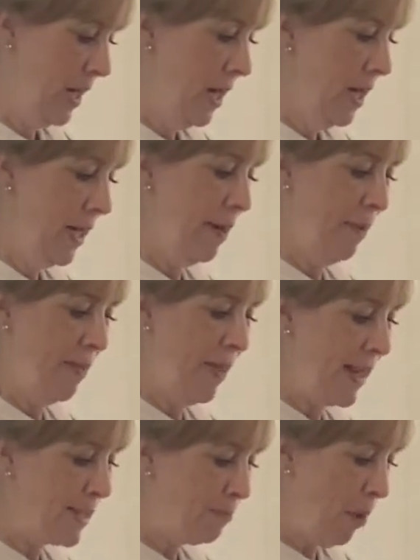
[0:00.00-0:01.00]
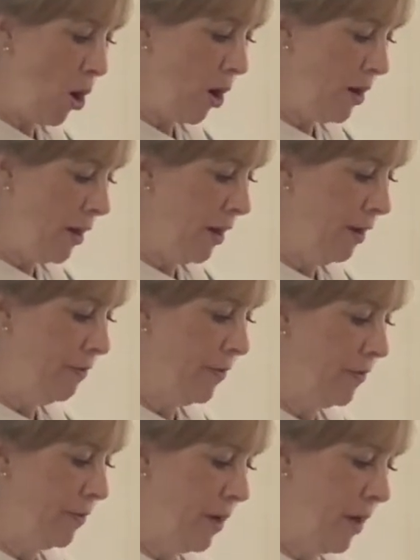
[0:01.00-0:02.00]
Anyway, that's part of
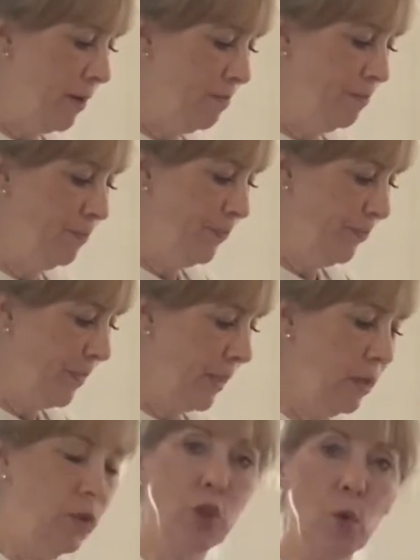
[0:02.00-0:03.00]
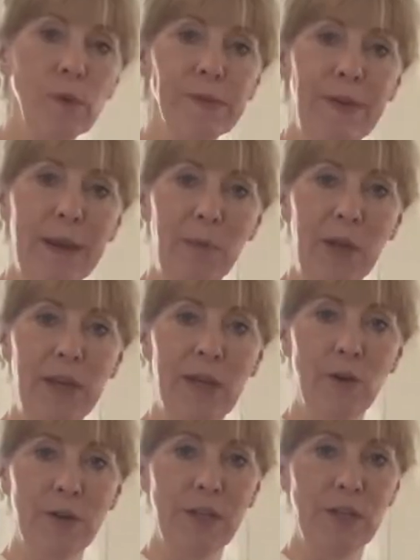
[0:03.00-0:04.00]
Joel's family
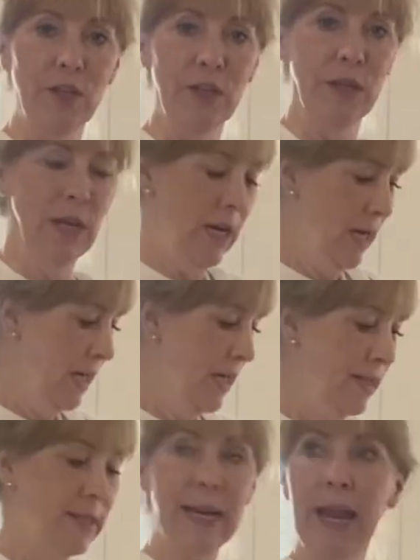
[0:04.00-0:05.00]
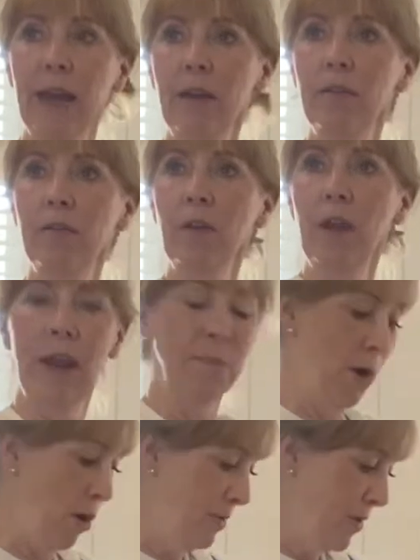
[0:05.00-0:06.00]
heritage. His dad and
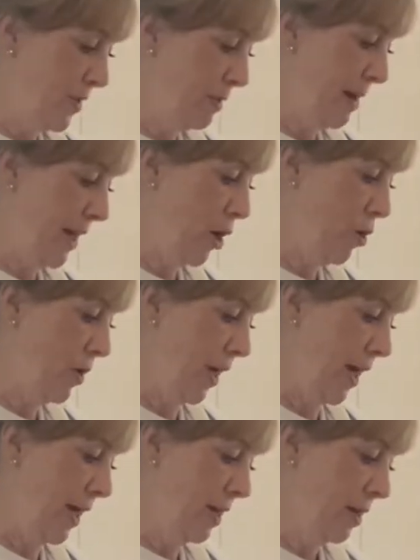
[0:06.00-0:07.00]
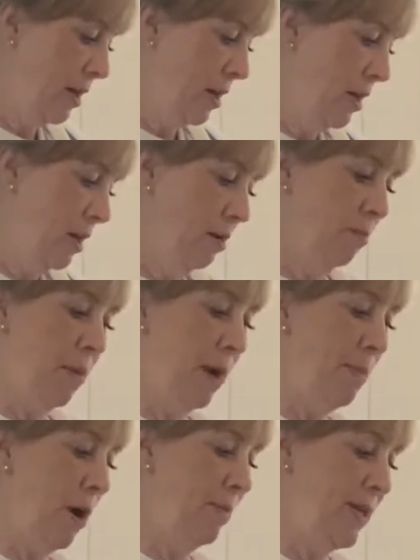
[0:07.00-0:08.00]
mom used to make hoe cake. My
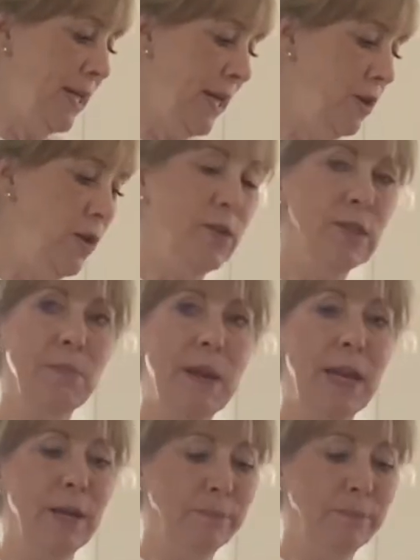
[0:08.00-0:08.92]
mom and dad used to make